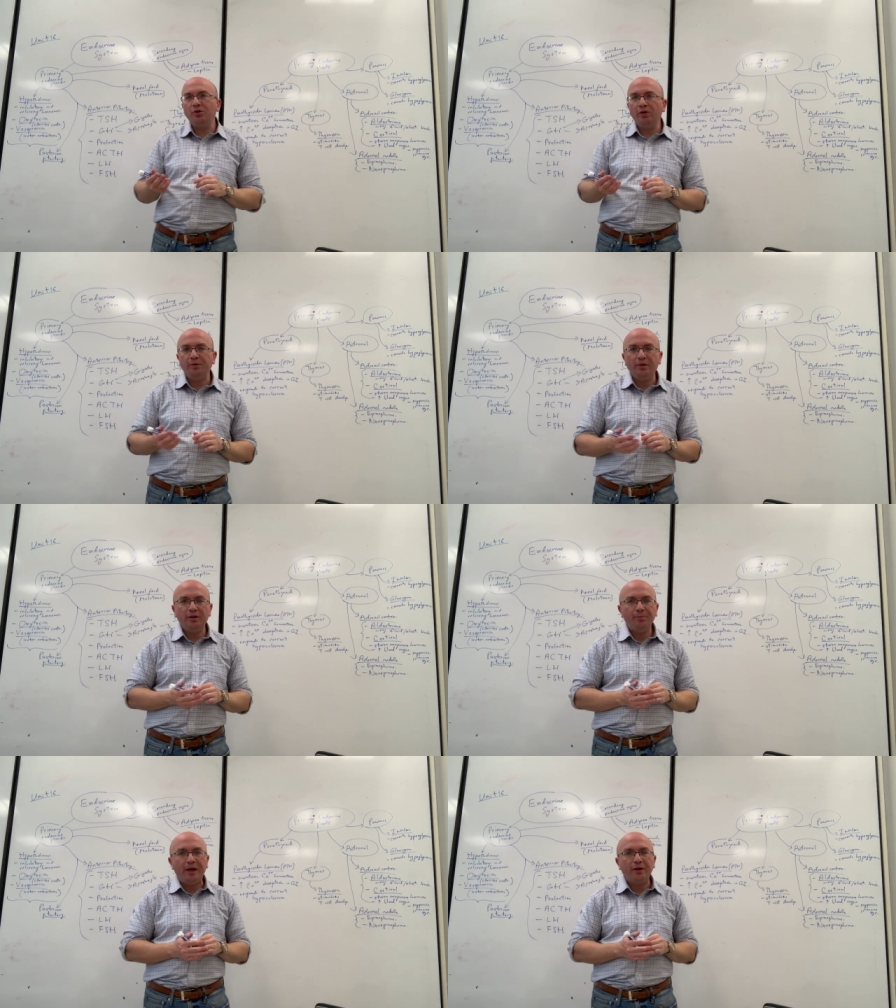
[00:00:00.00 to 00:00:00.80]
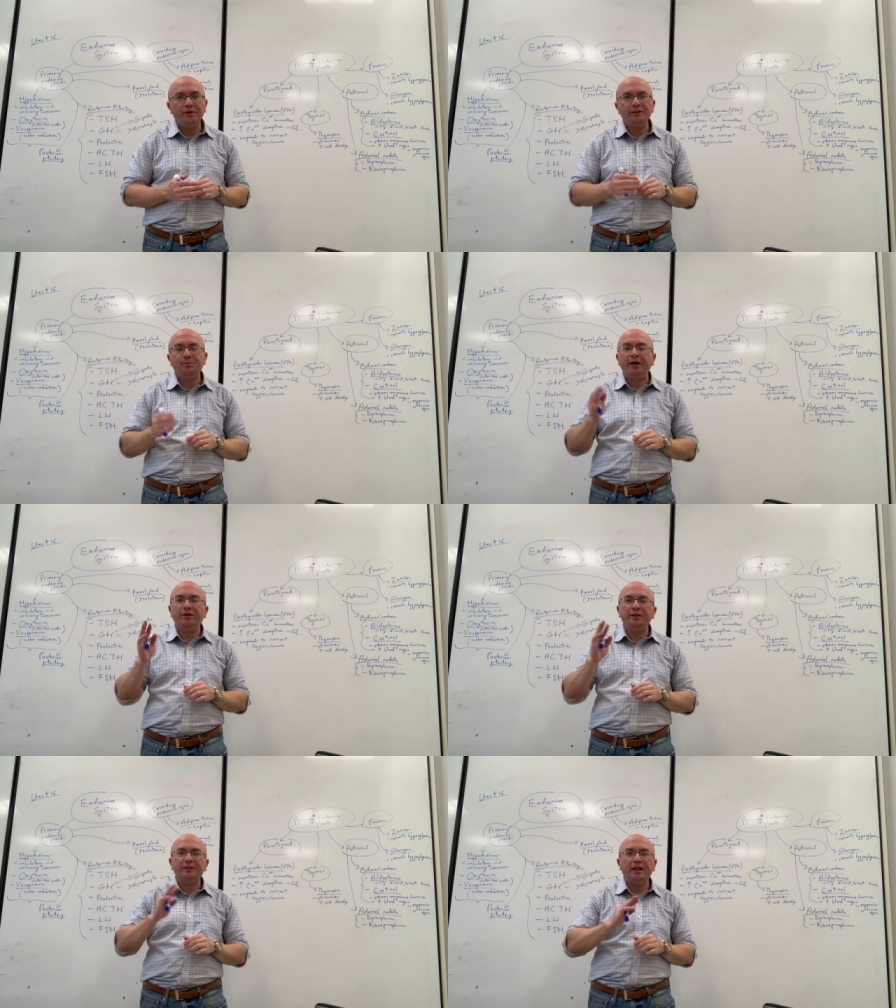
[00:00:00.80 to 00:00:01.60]
talked about the pancreas.
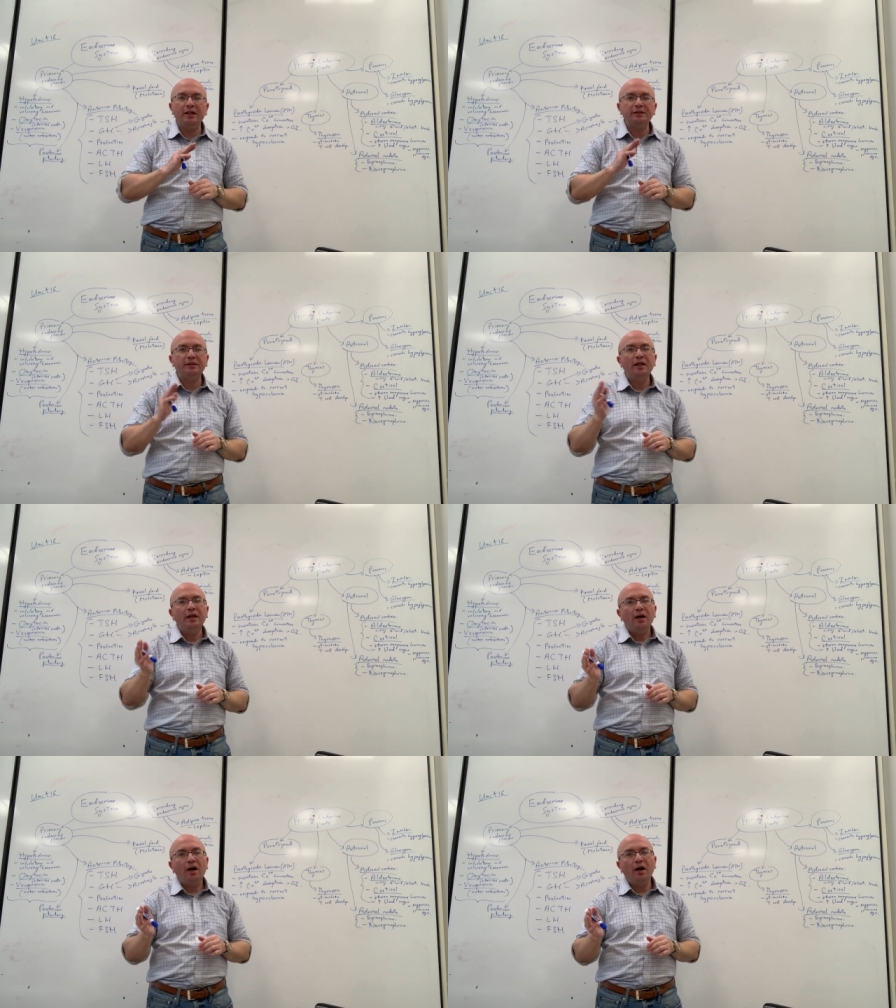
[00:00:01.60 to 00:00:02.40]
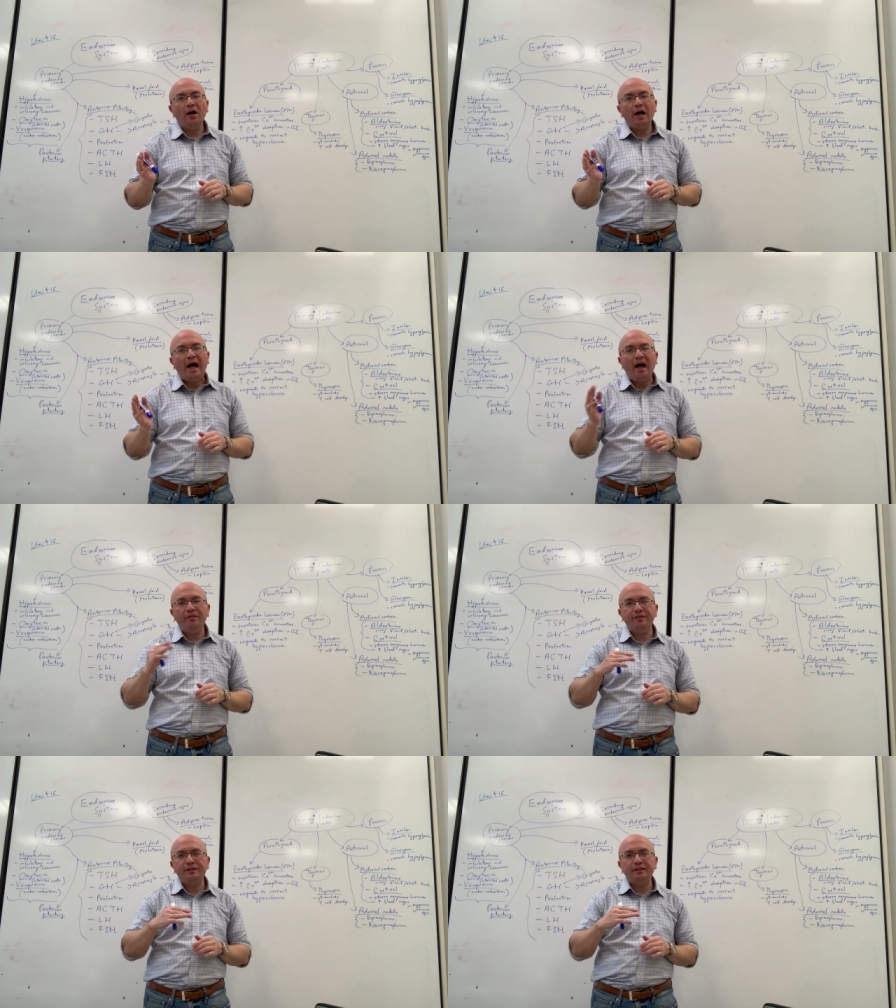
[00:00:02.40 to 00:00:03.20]
Pancreas has uh,
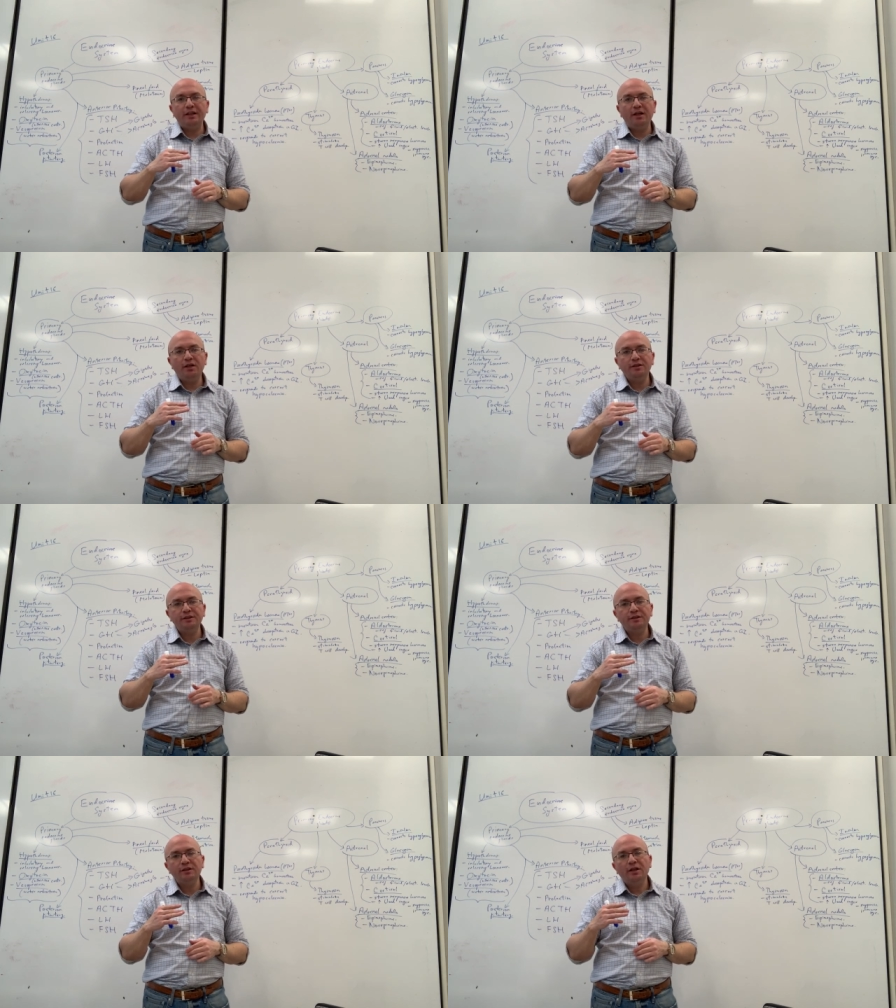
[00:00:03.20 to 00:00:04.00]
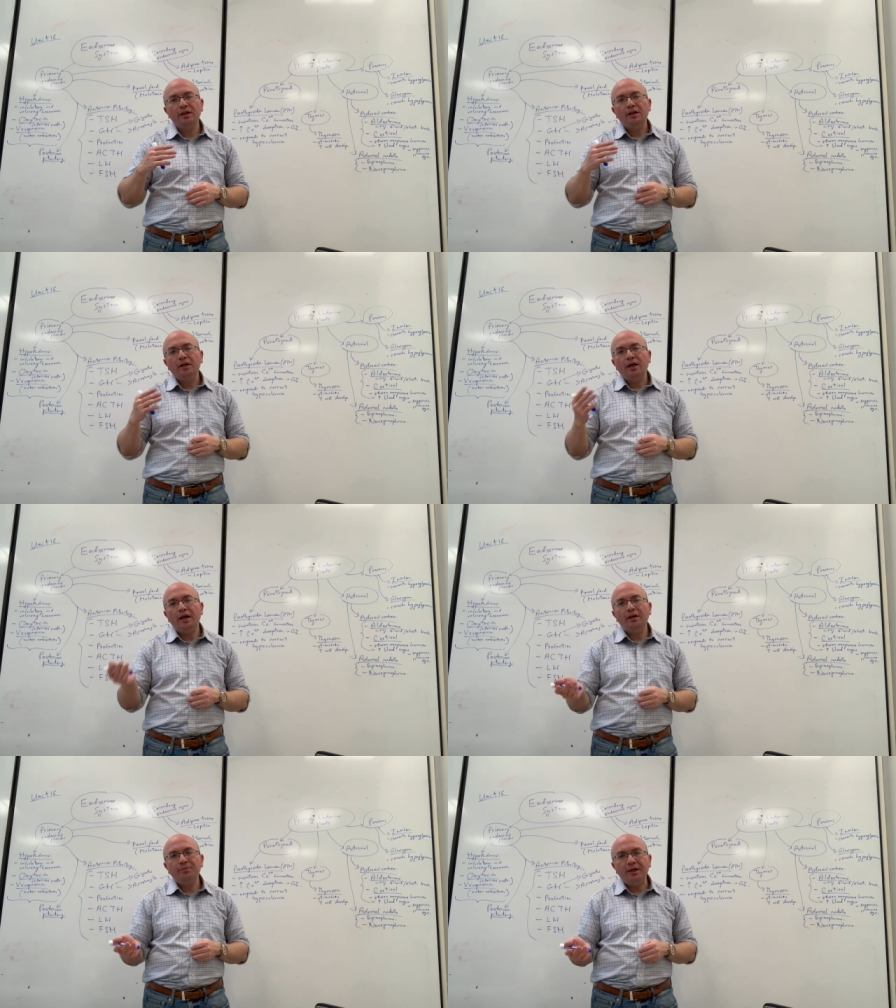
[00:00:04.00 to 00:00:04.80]
alpha cells
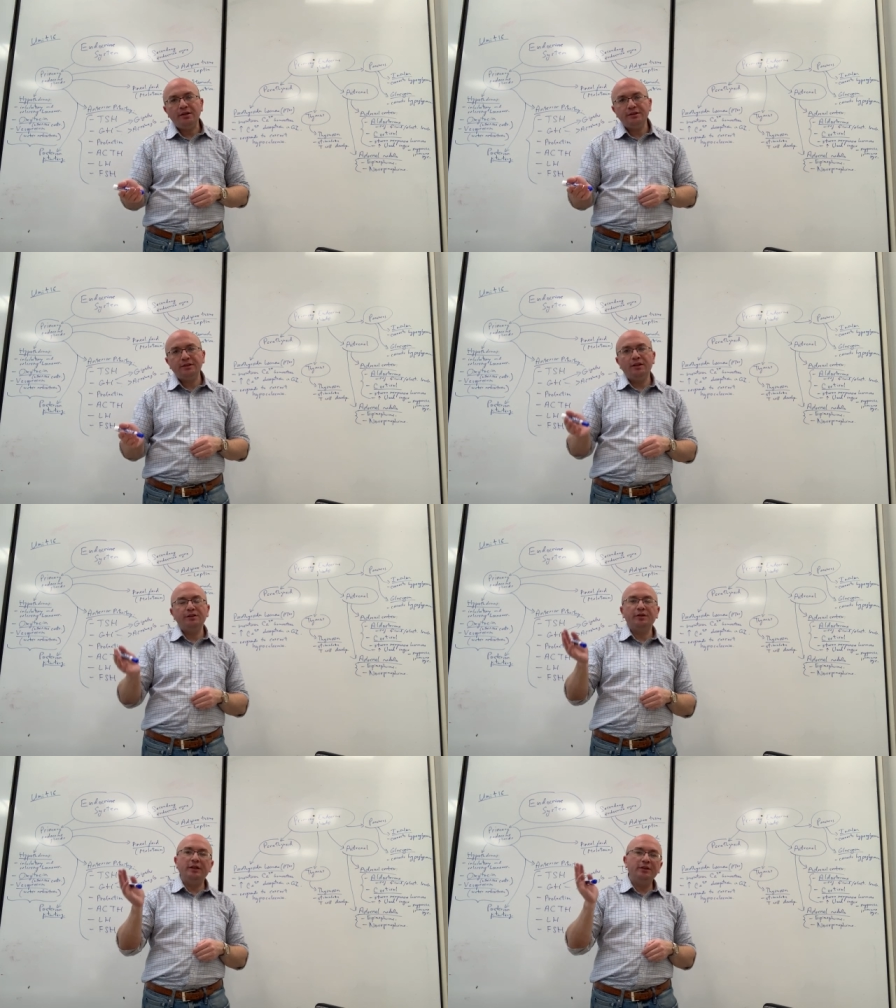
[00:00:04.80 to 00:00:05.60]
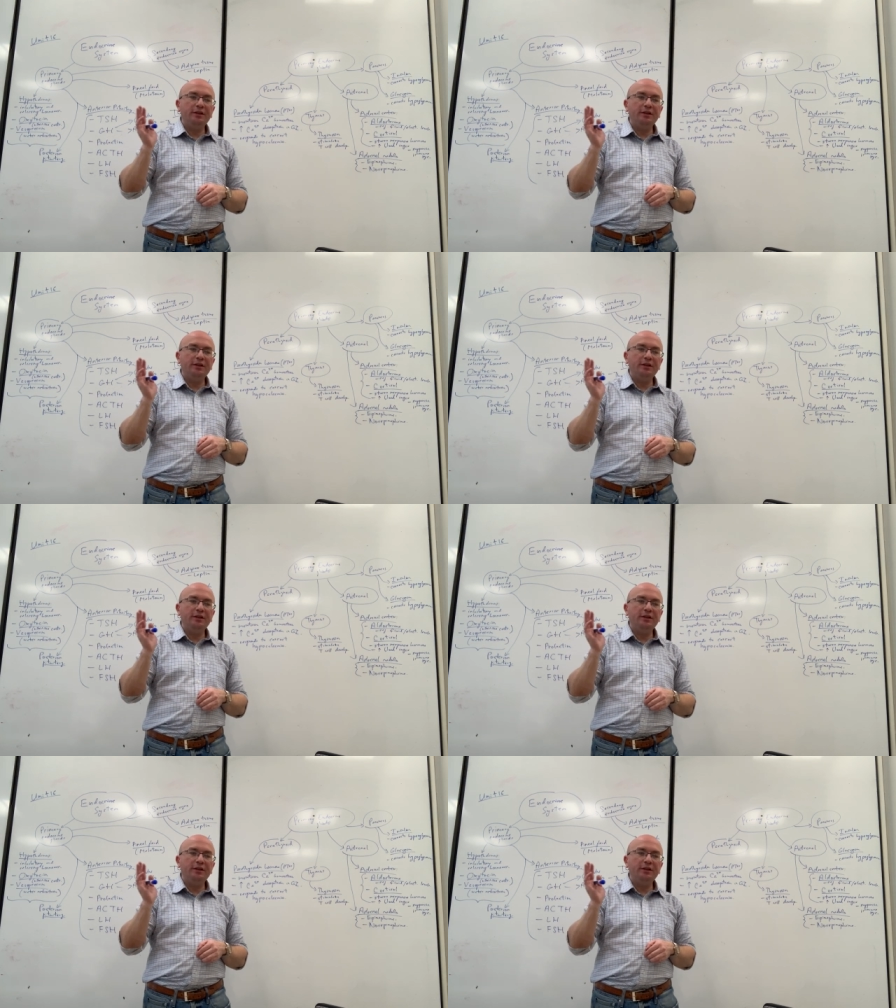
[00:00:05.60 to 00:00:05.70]
and beta cells, right?